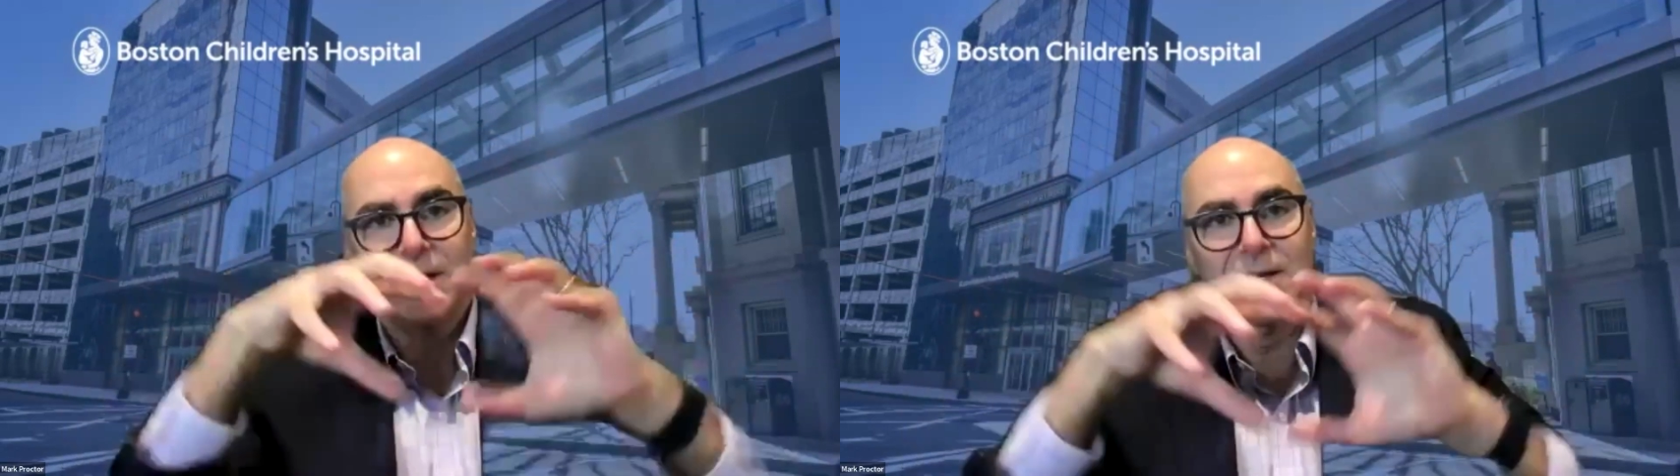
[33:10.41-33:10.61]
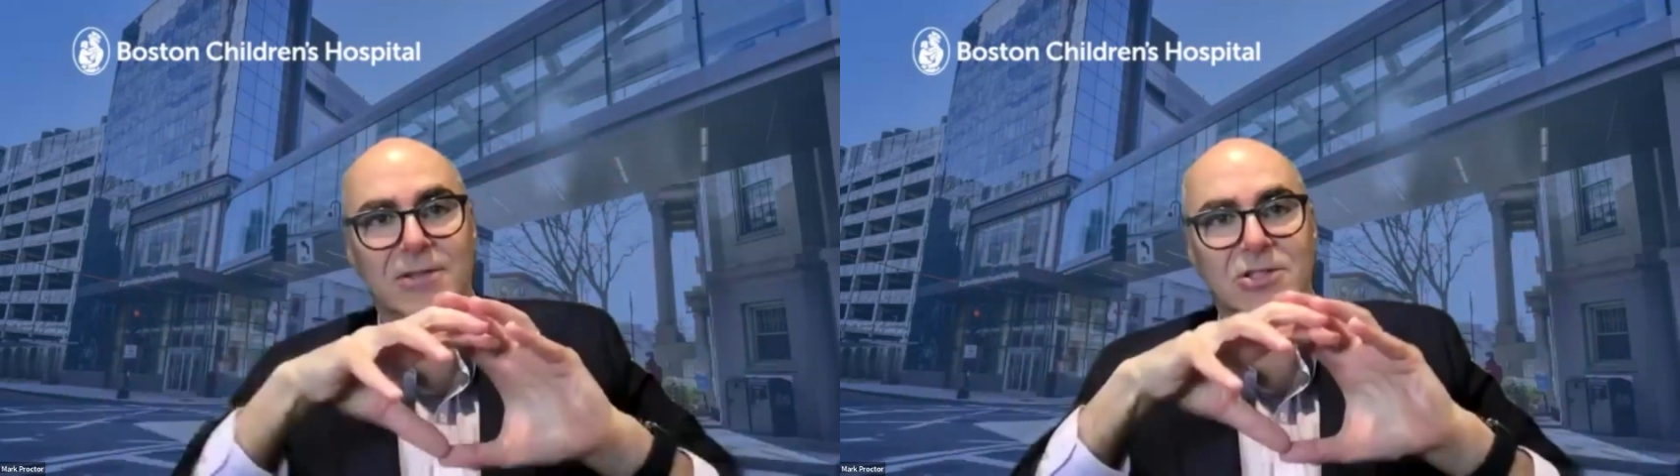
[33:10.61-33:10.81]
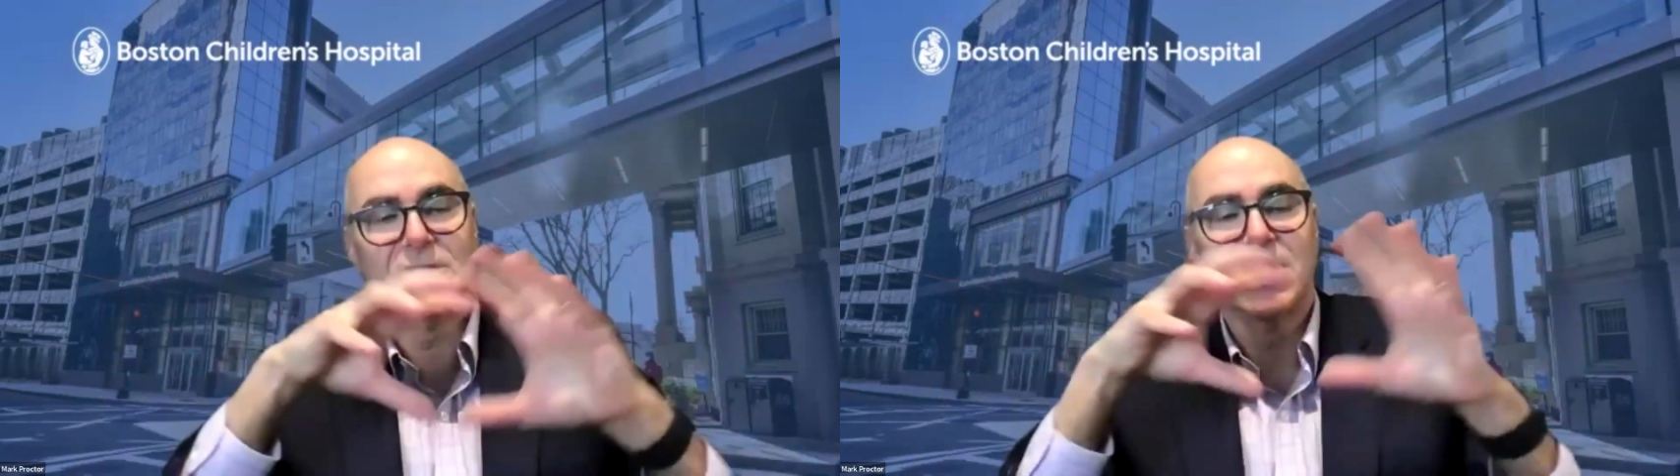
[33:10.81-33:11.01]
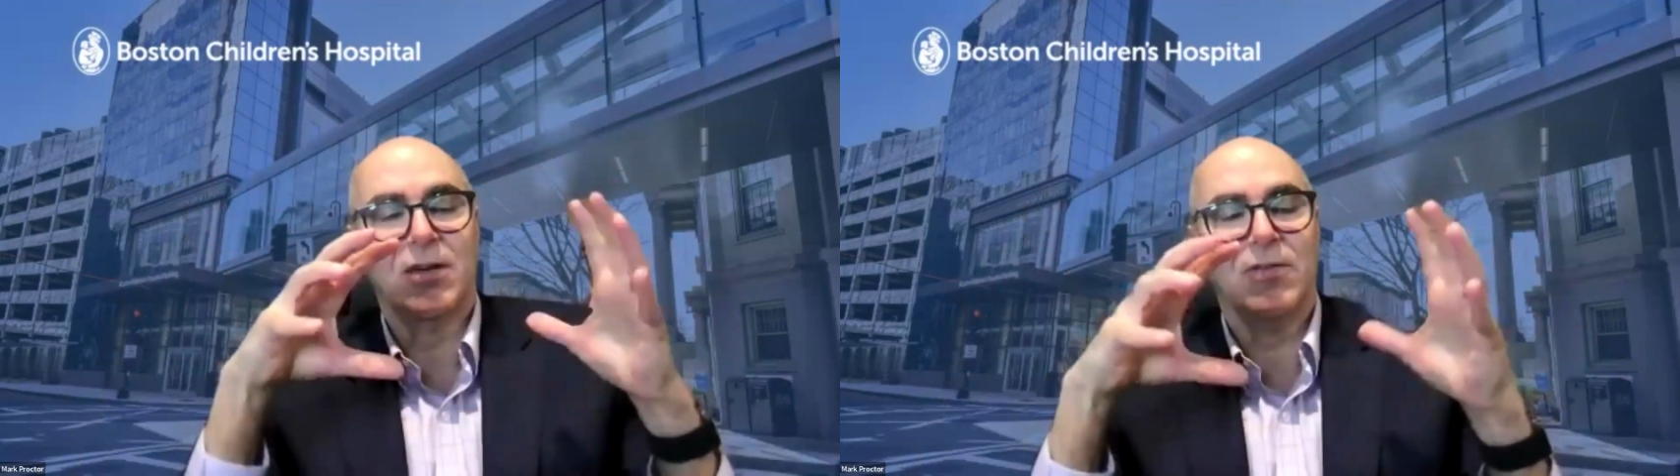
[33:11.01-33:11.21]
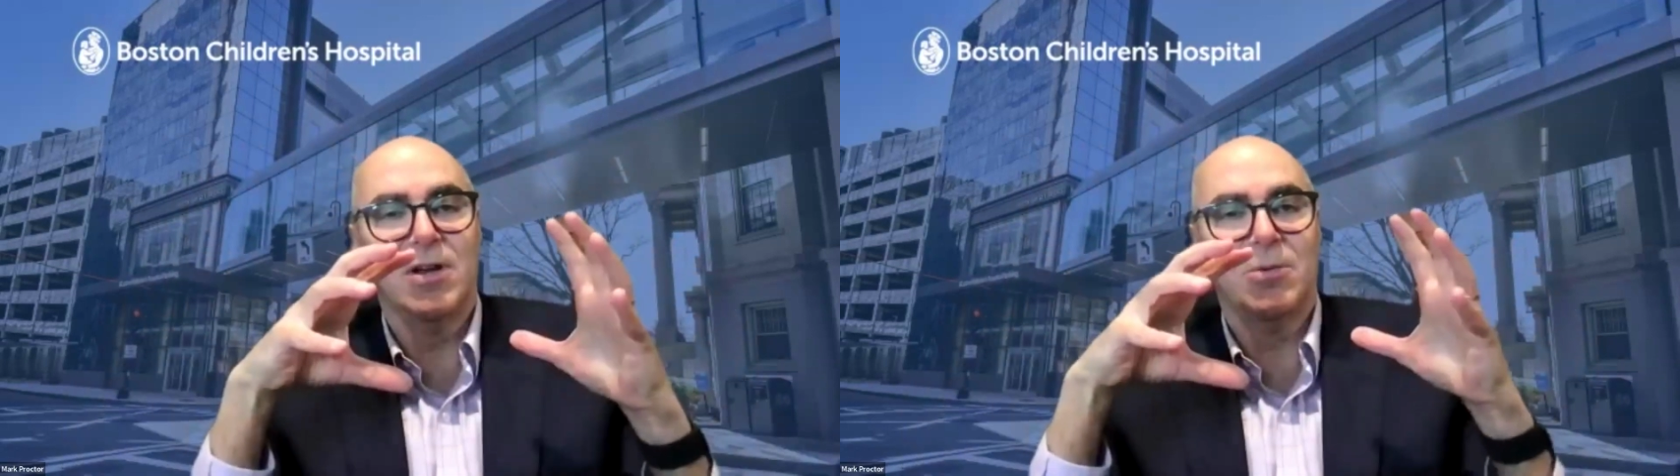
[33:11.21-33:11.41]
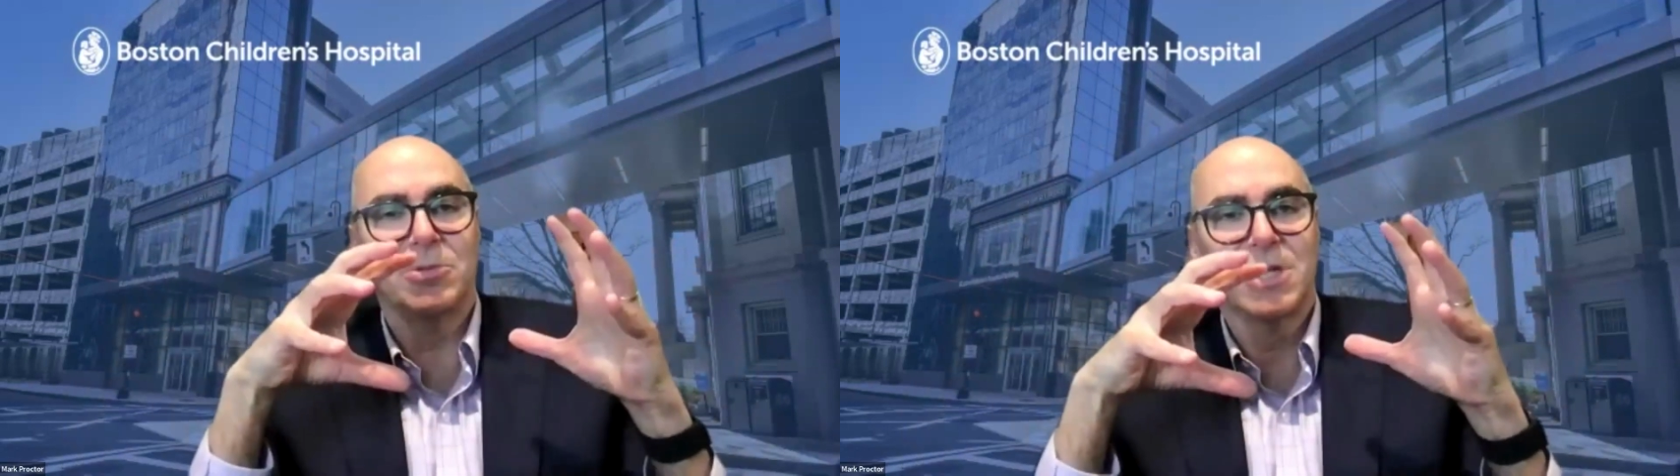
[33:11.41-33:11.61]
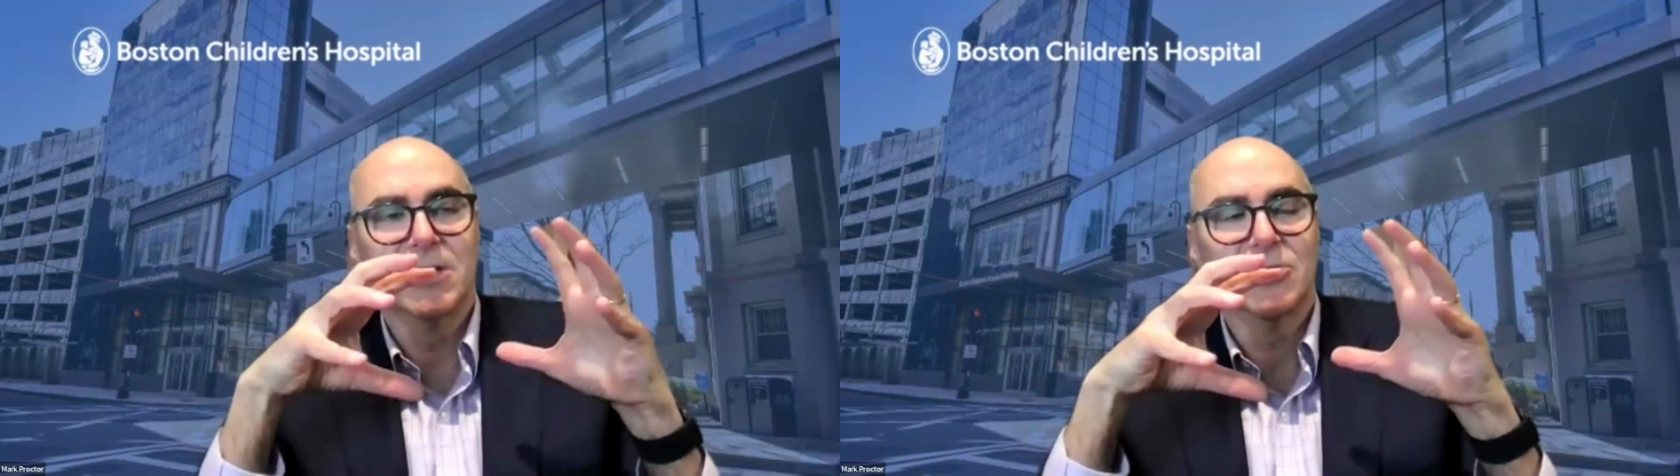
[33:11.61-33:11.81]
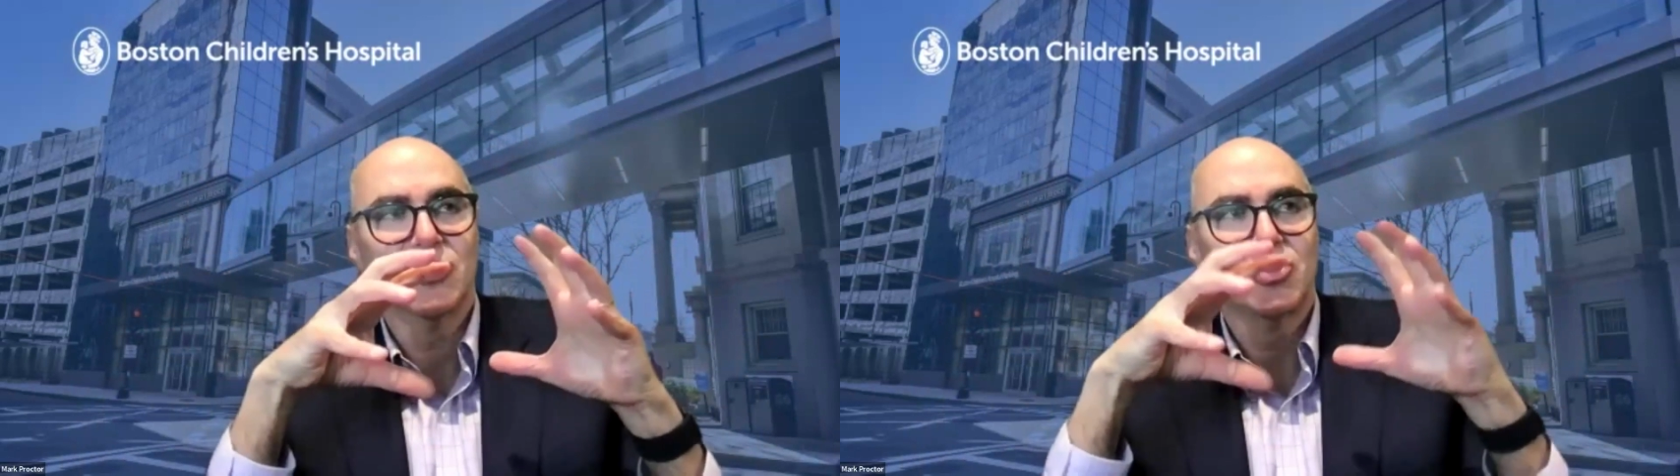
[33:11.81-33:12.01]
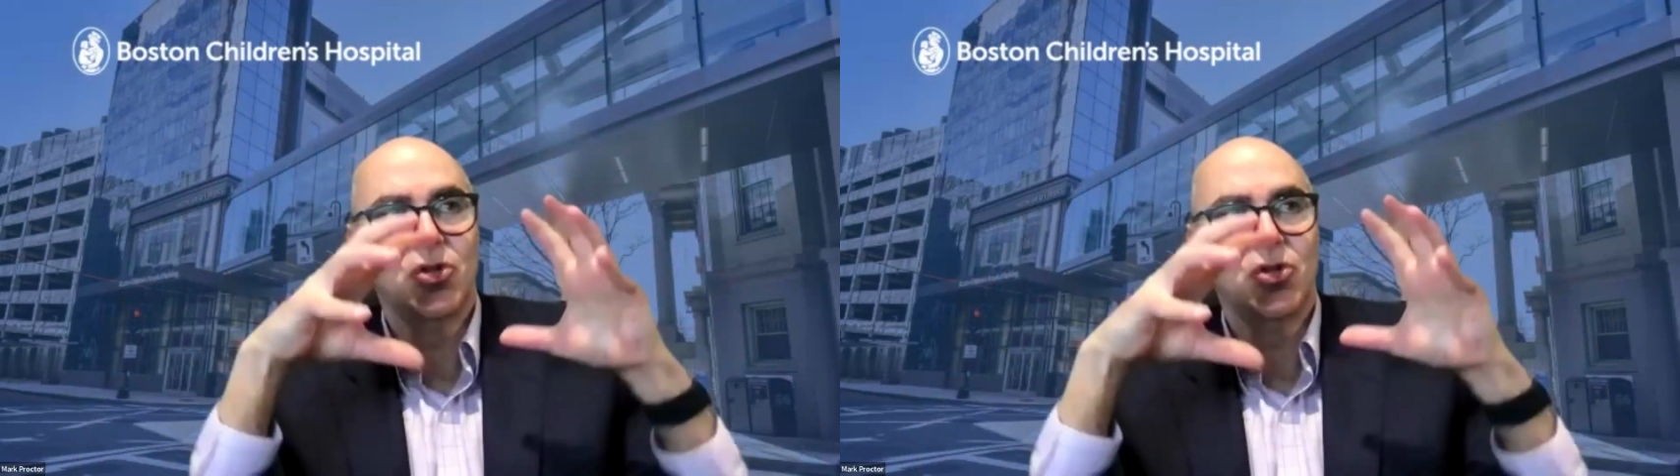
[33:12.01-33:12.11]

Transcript: like just think of it almost like there's